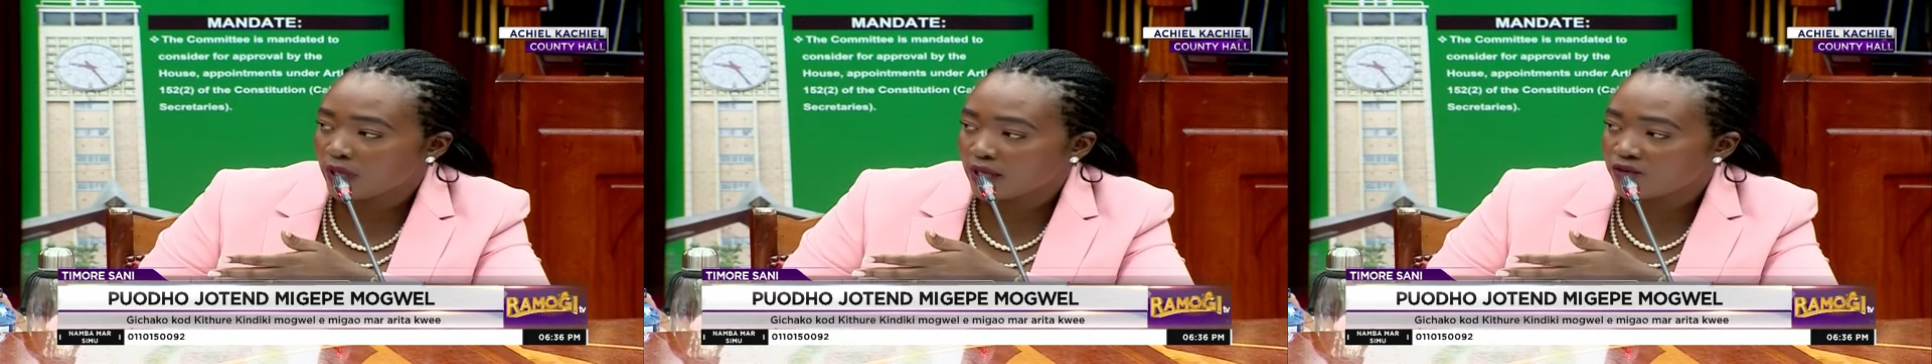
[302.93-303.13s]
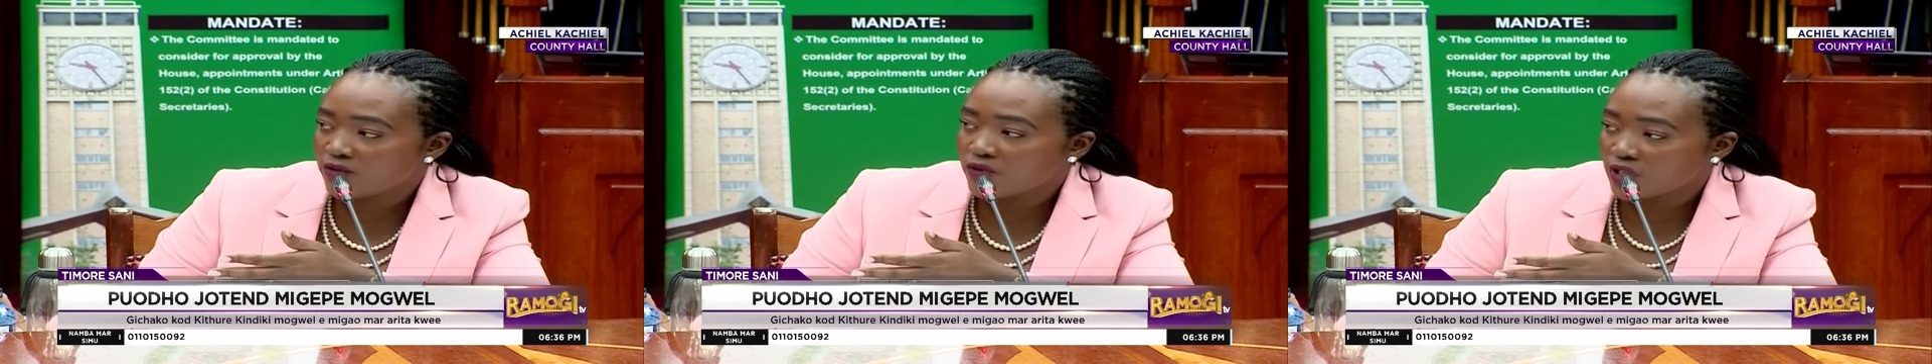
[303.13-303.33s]

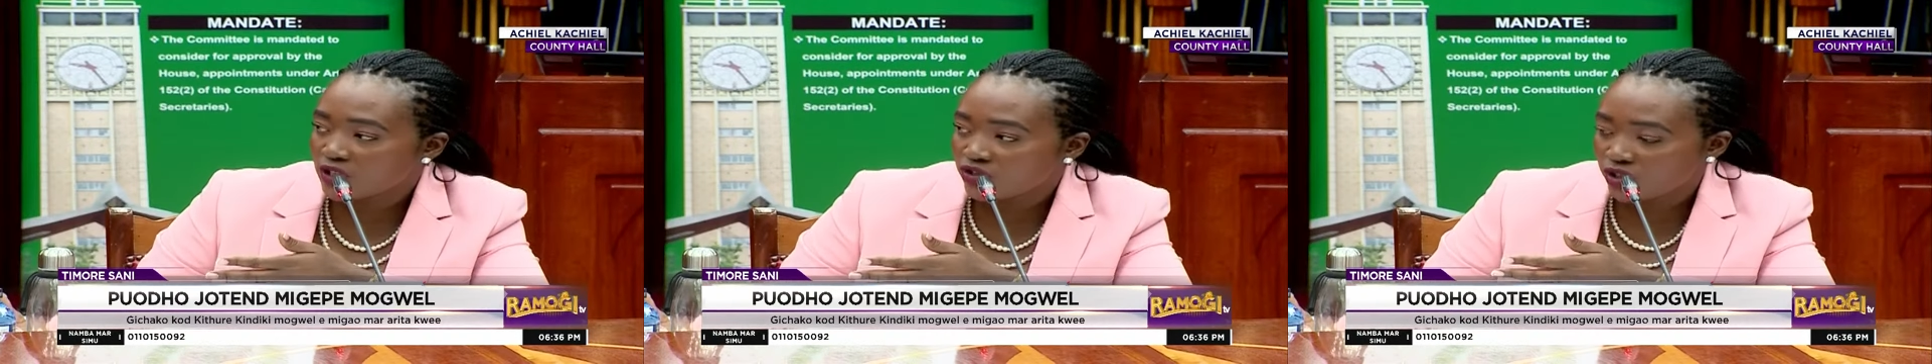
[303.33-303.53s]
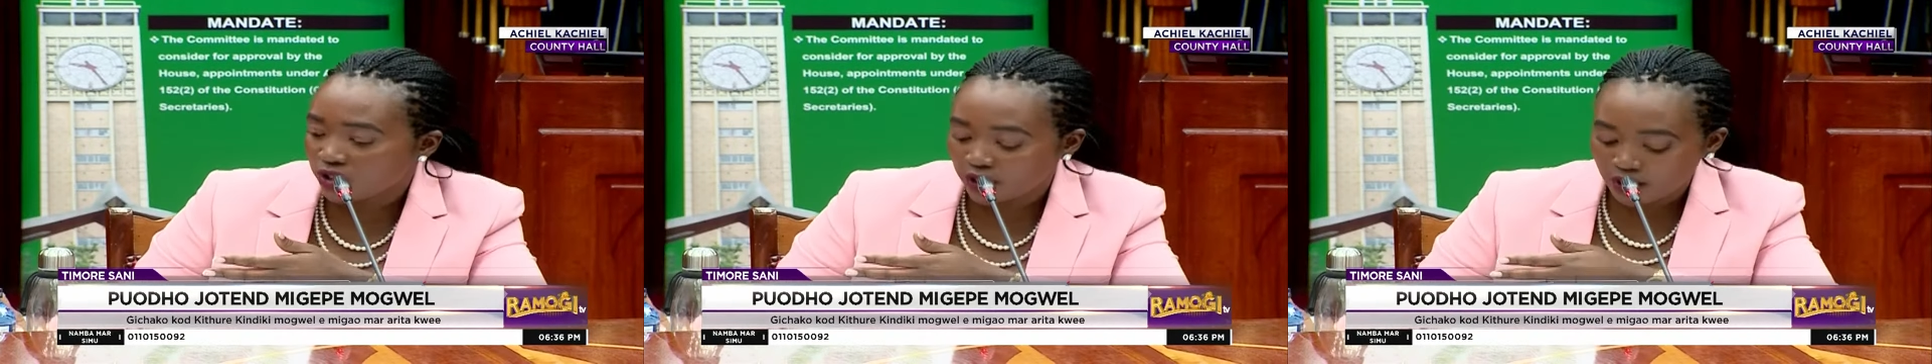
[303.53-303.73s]

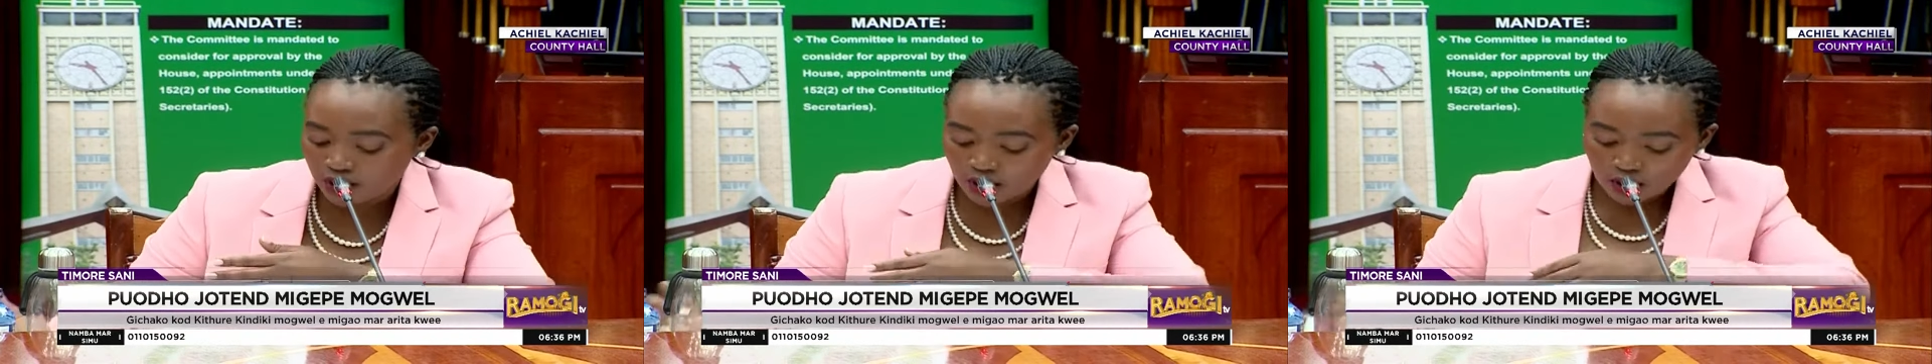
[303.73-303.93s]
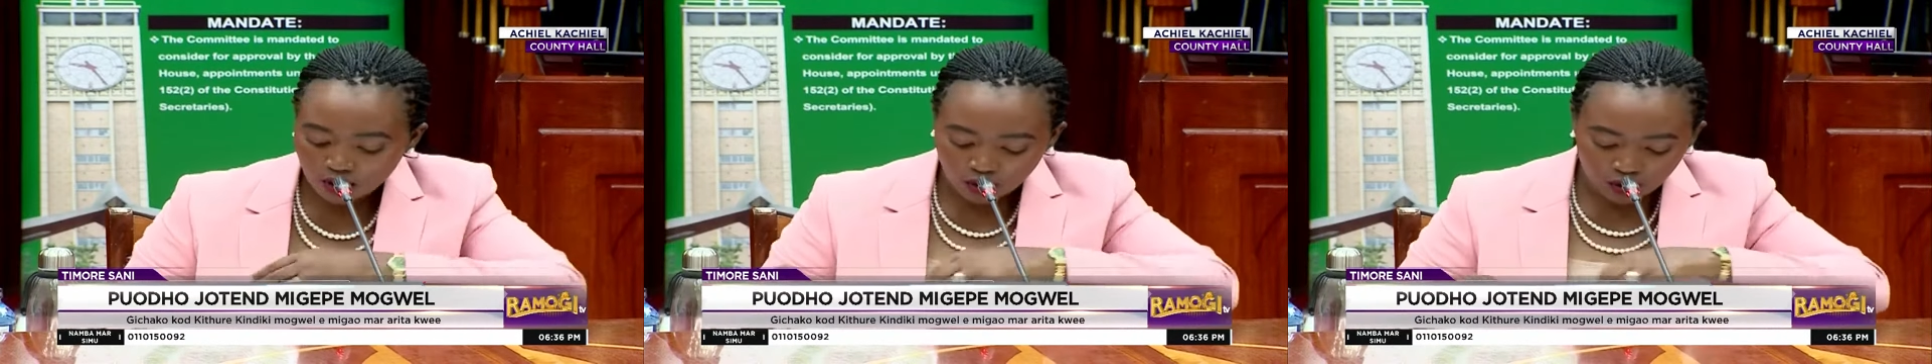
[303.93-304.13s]
infringing
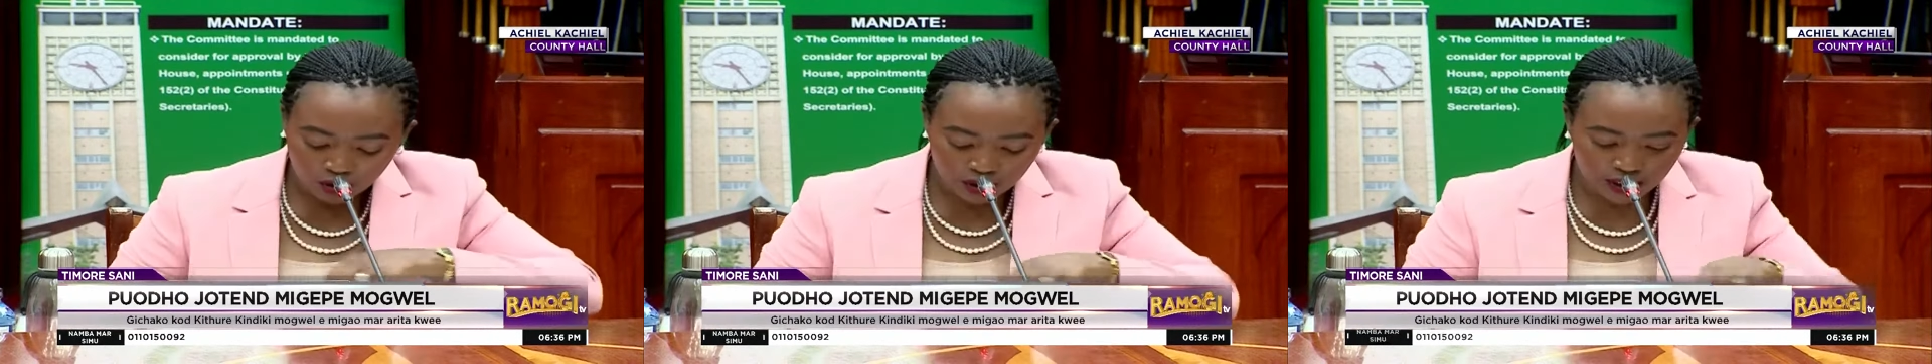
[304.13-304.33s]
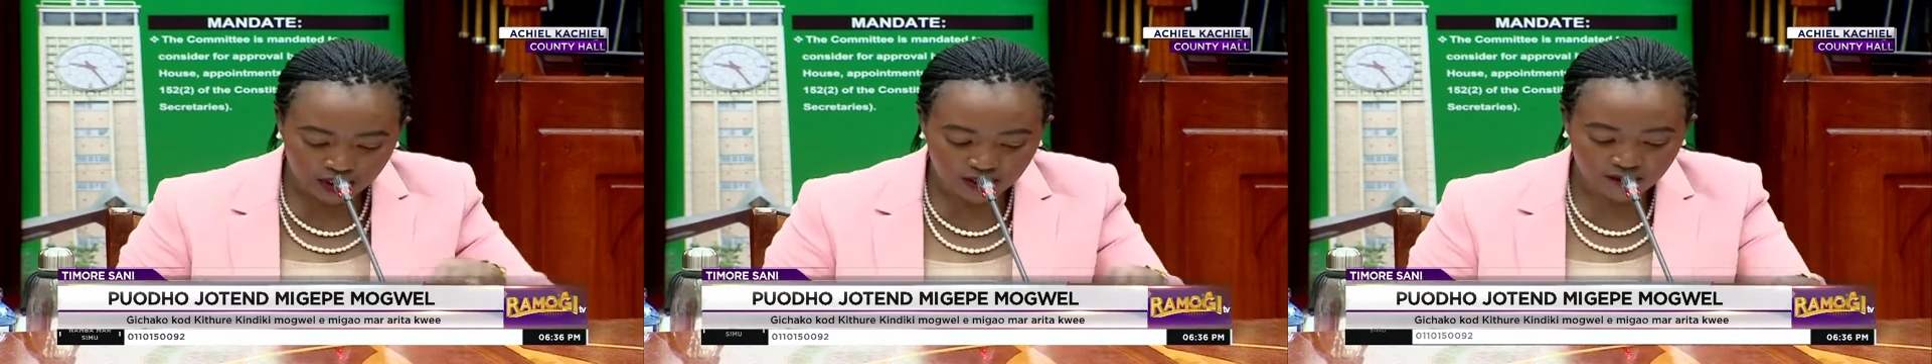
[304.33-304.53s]
or
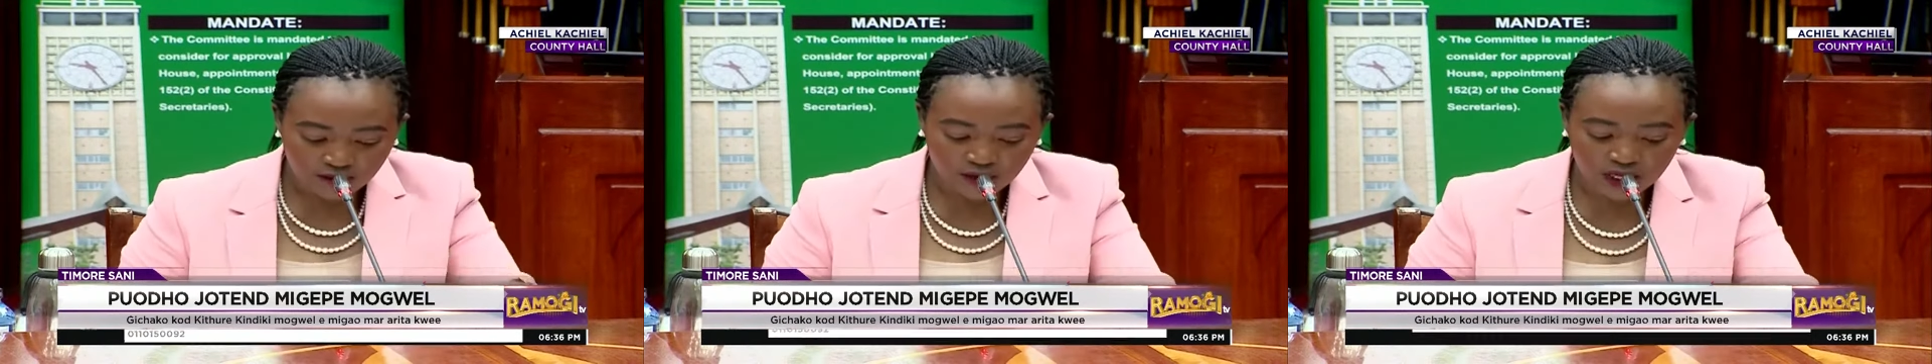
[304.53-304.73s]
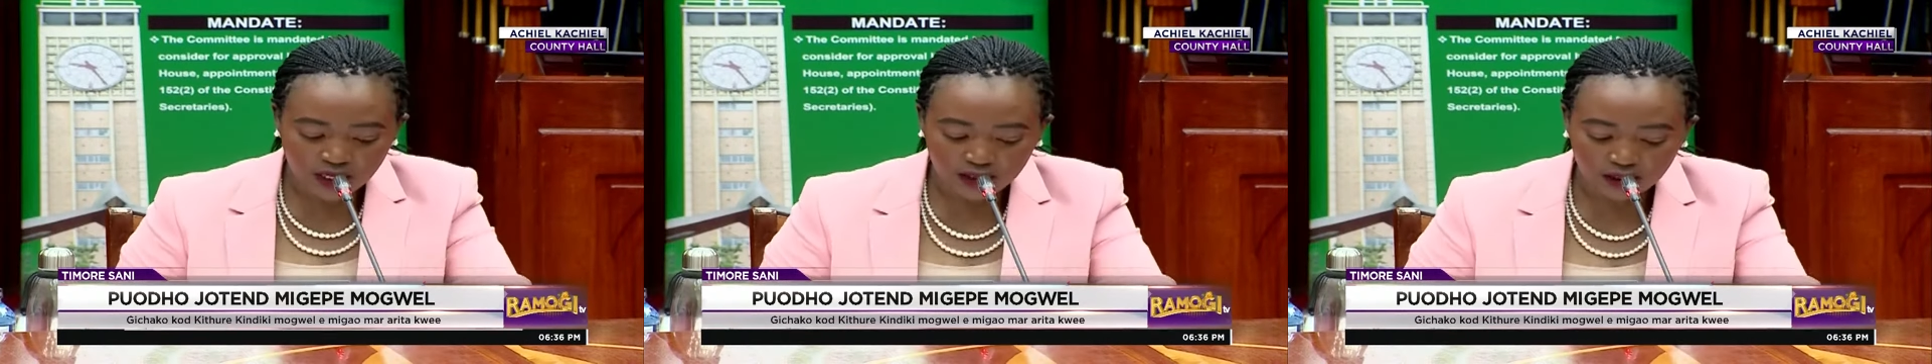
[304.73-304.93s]

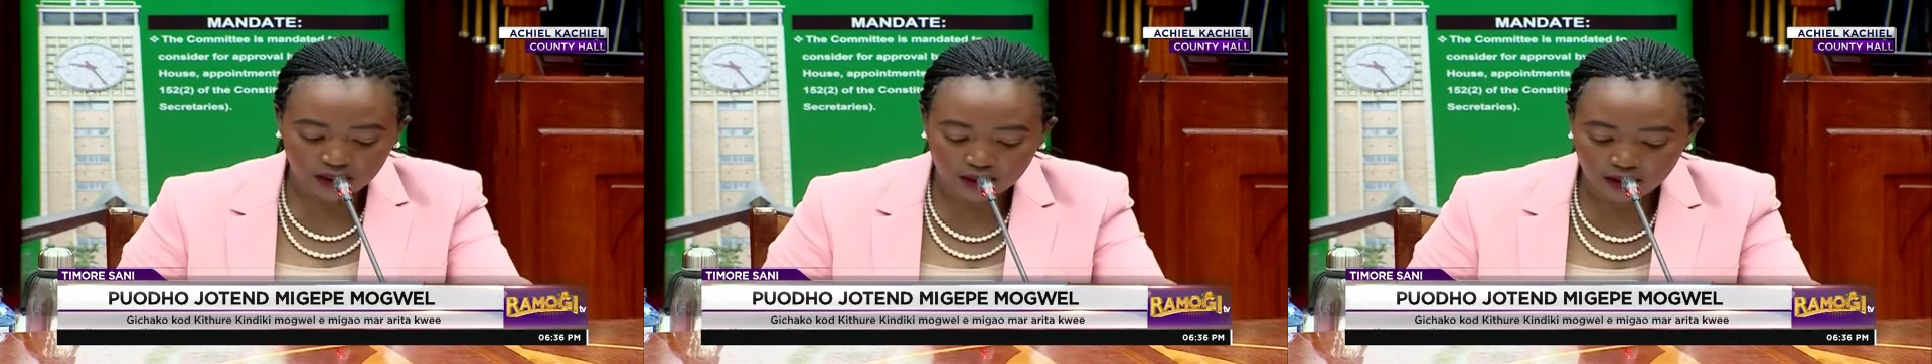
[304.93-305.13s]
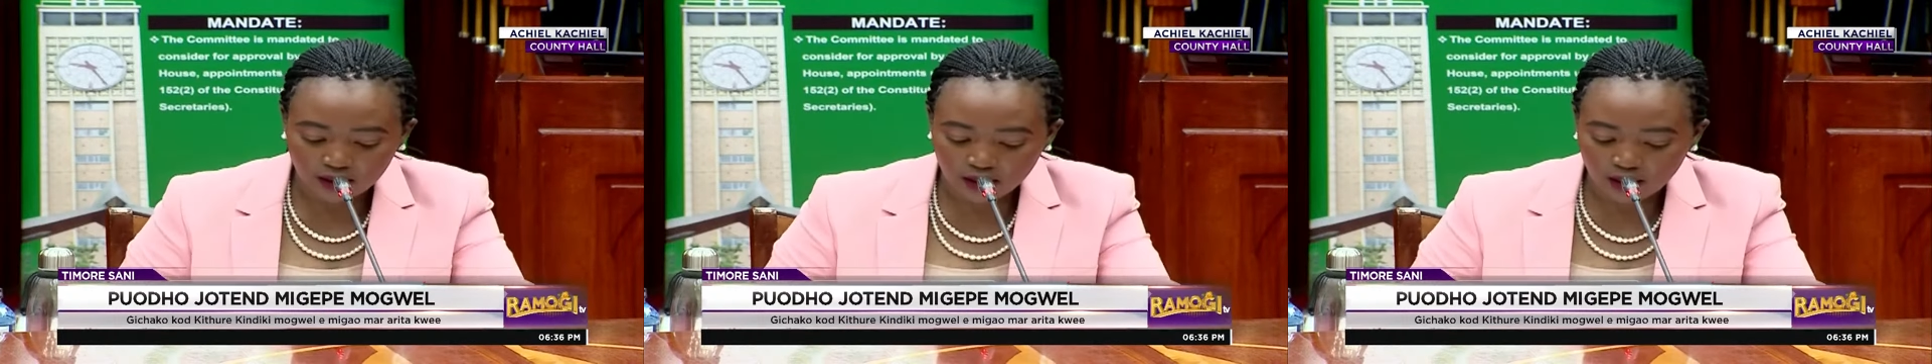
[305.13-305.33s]

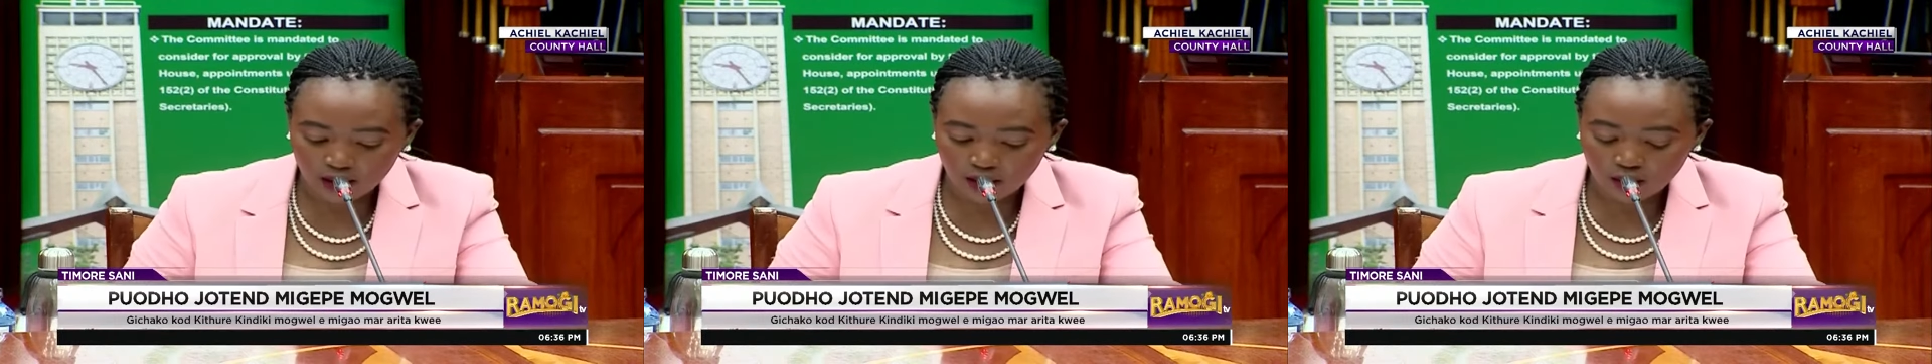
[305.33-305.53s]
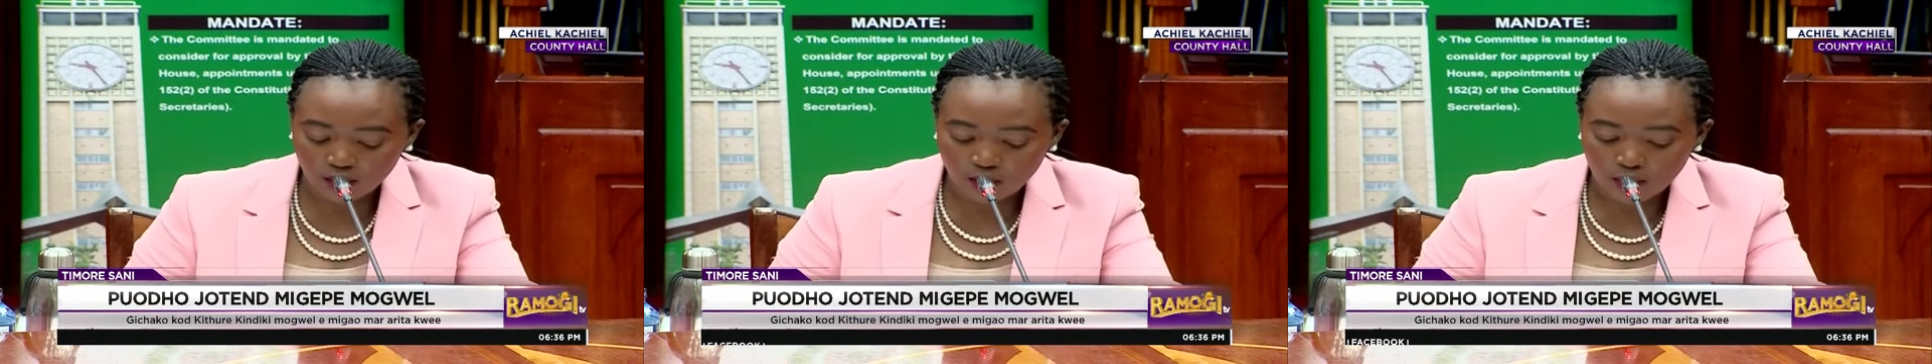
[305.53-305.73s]
interfering
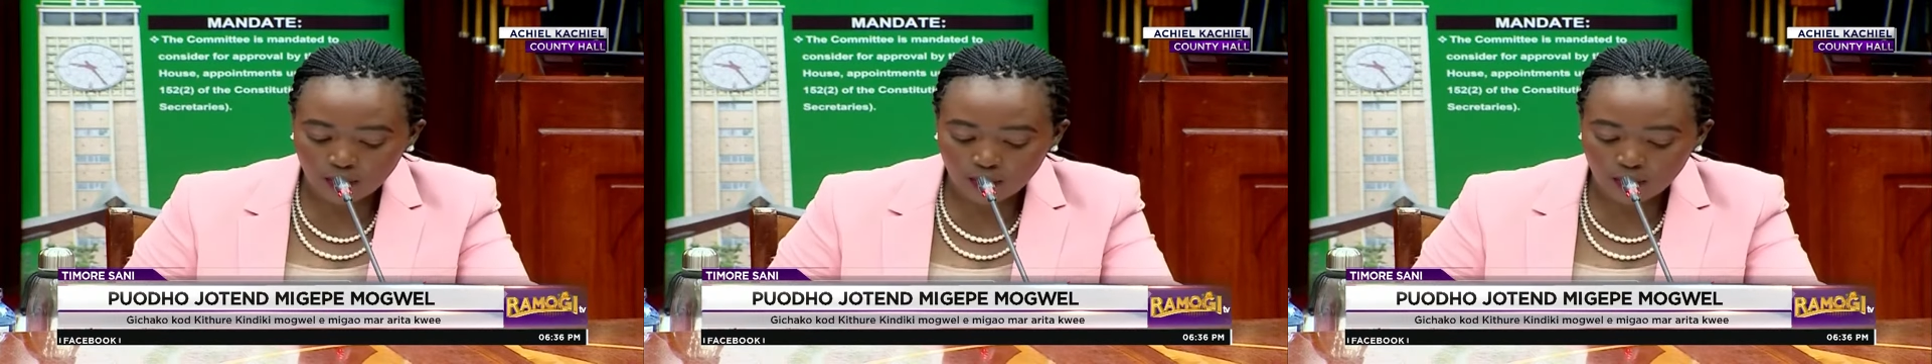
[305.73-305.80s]
uh,